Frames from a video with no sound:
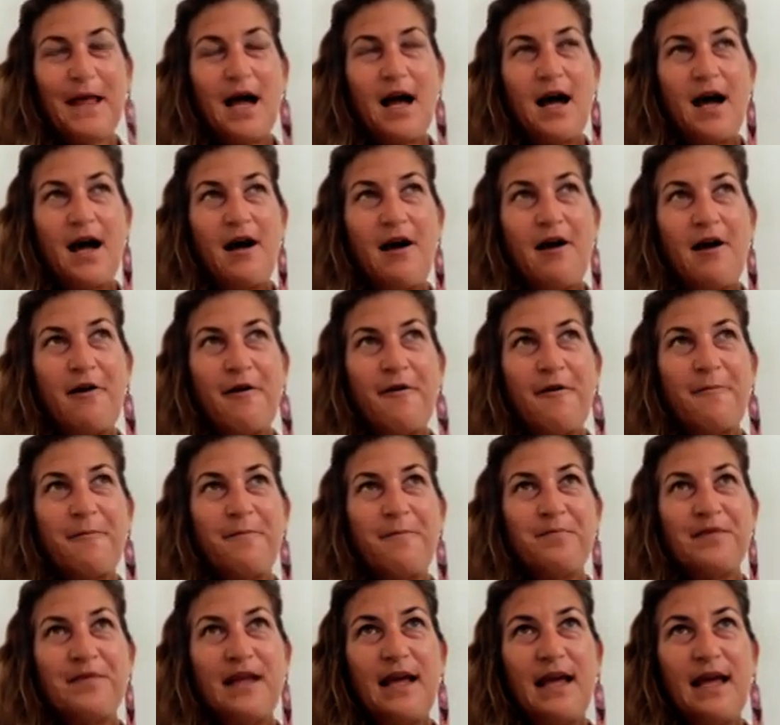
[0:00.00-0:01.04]

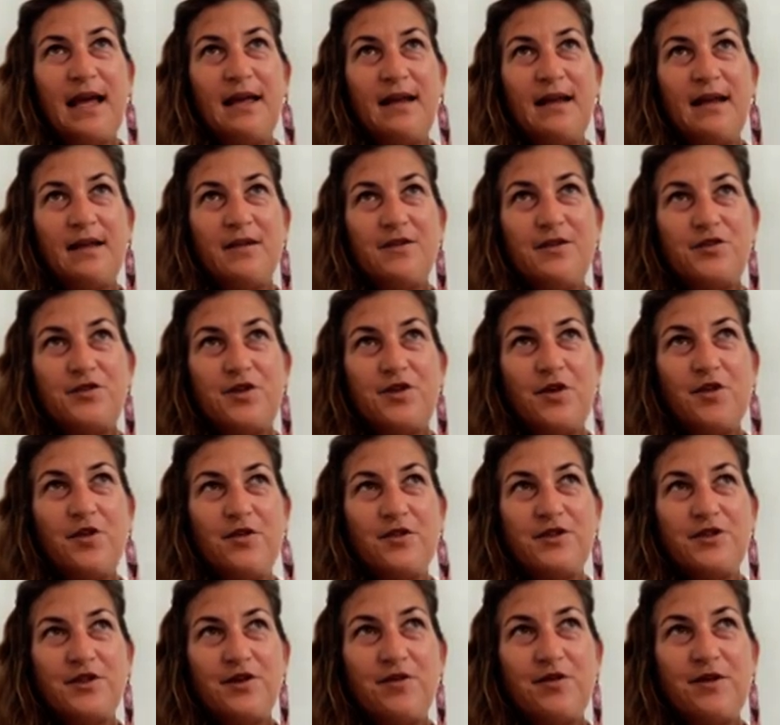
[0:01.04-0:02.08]
And so
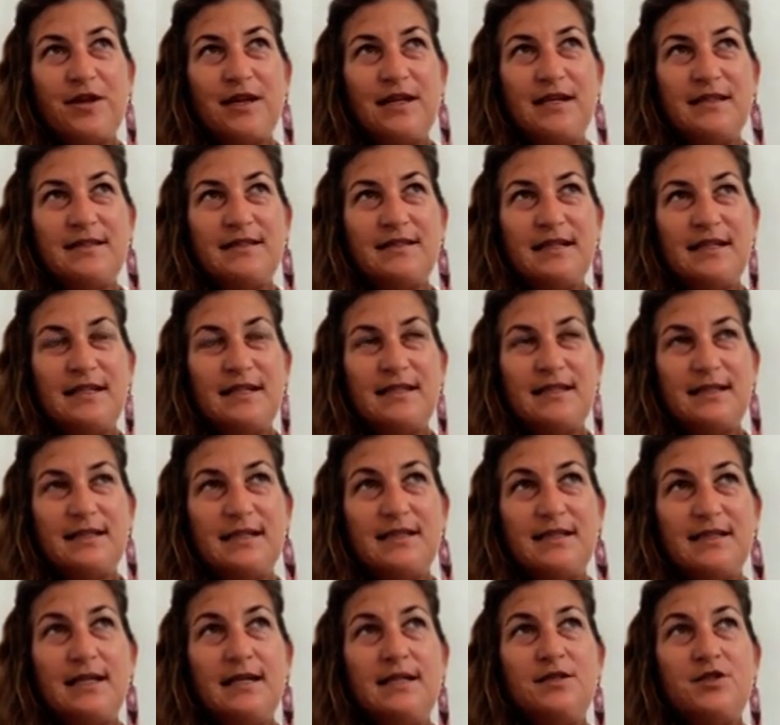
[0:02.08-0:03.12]

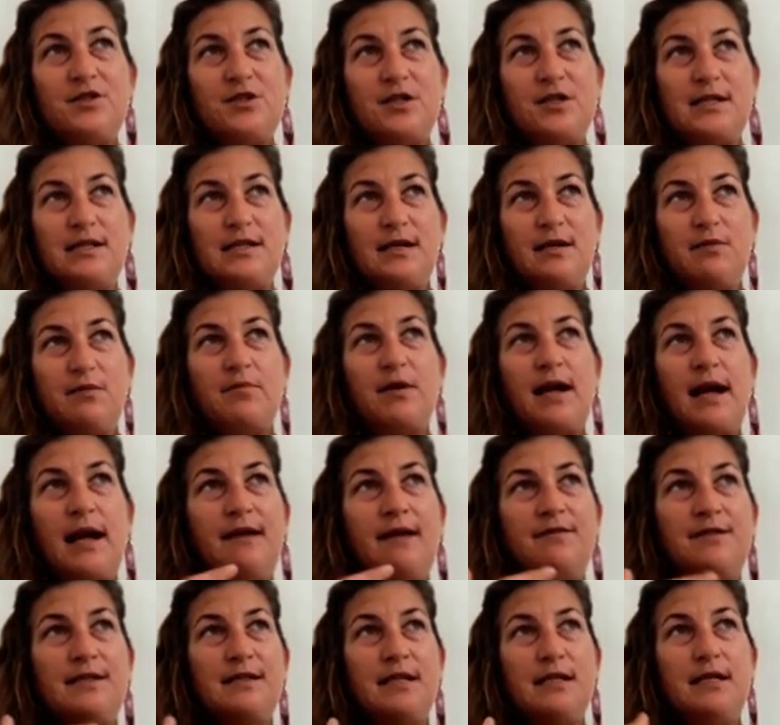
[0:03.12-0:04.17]
it's interesting, but
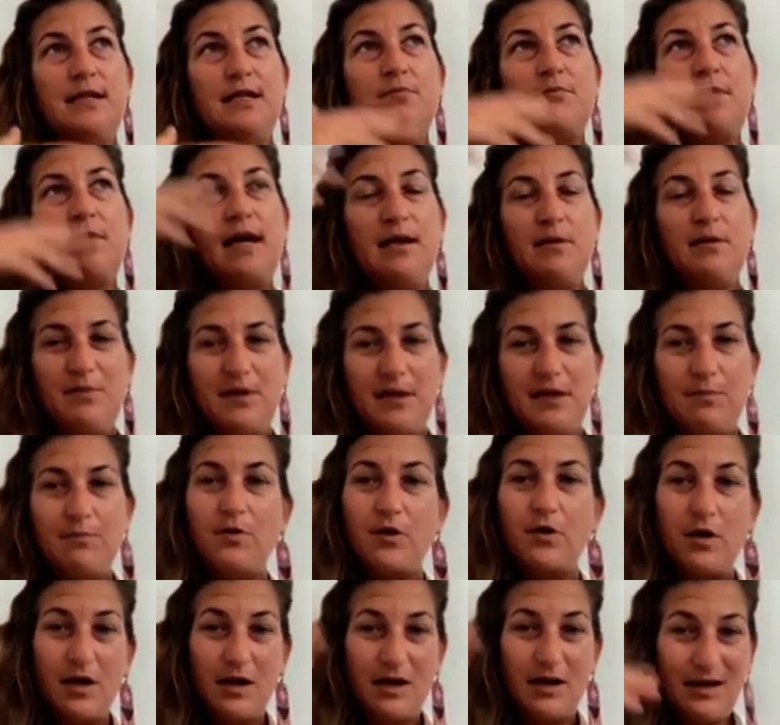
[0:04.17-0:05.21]
I've seen many
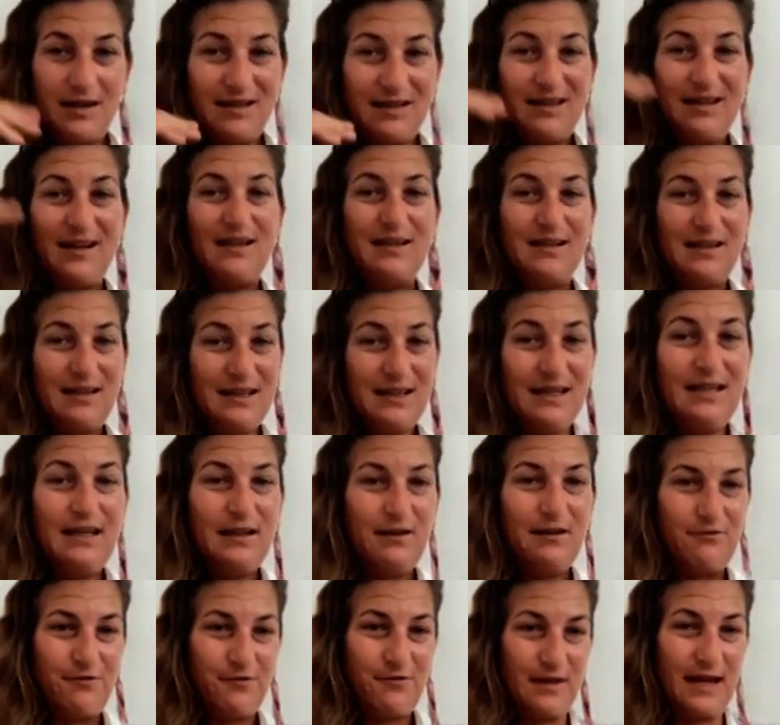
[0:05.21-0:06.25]
people
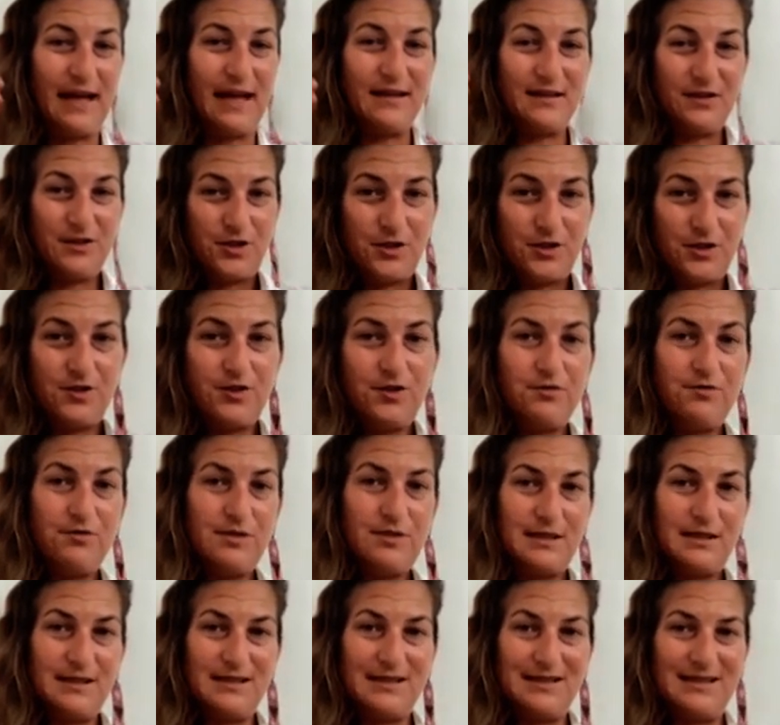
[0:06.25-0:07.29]
leave and just
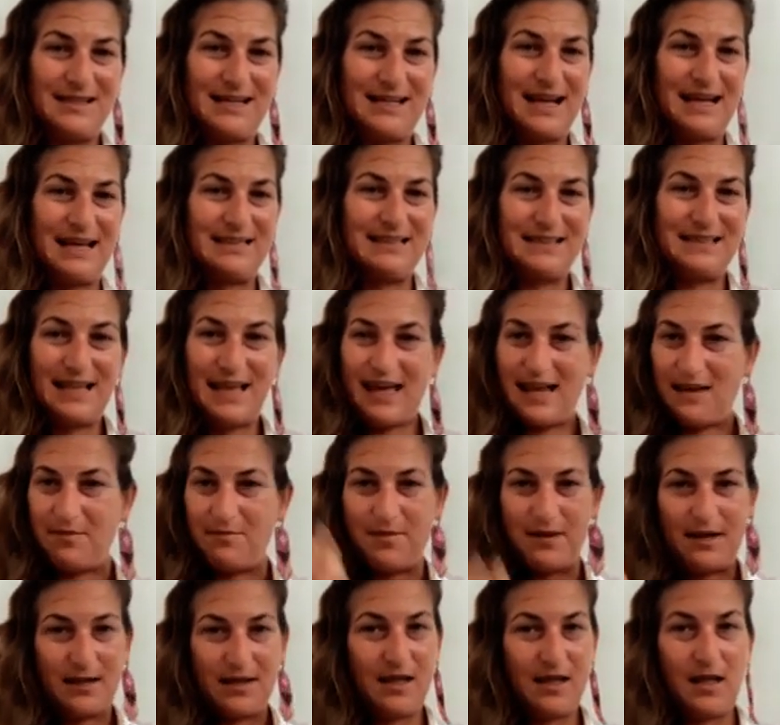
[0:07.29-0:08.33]
use it as an
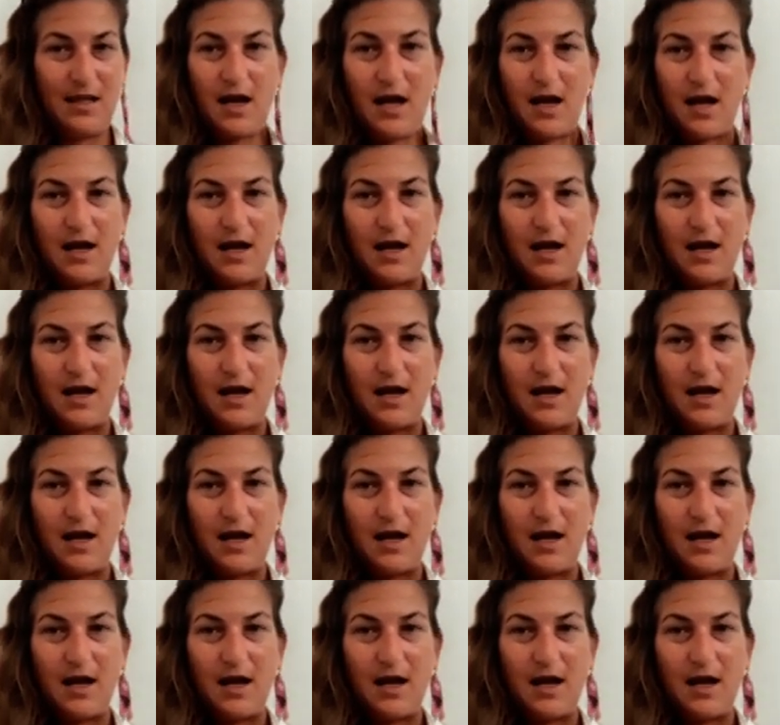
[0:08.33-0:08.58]
escape, and